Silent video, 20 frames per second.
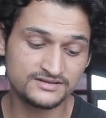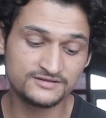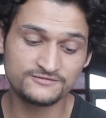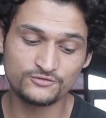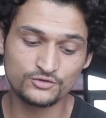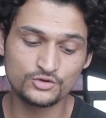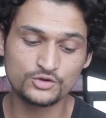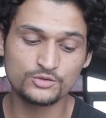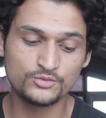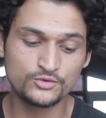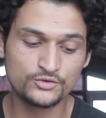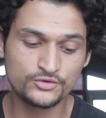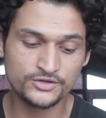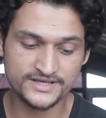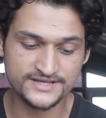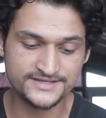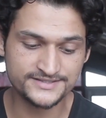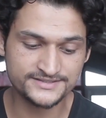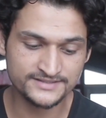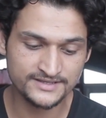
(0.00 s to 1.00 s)
But the photo
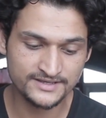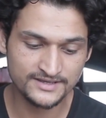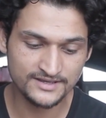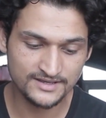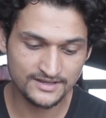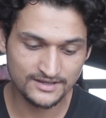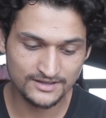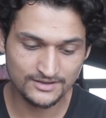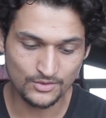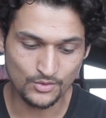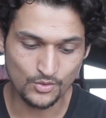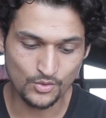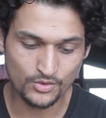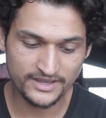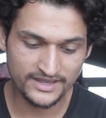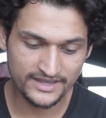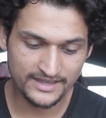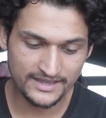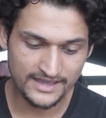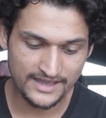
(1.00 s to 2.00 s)
mode is
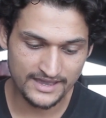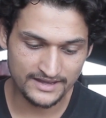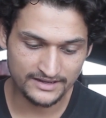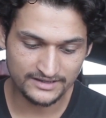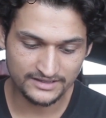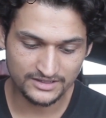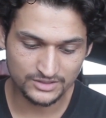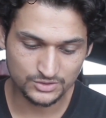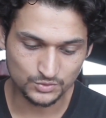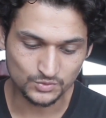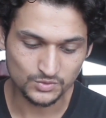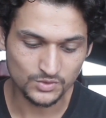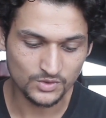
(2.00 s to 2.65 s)
okay and it is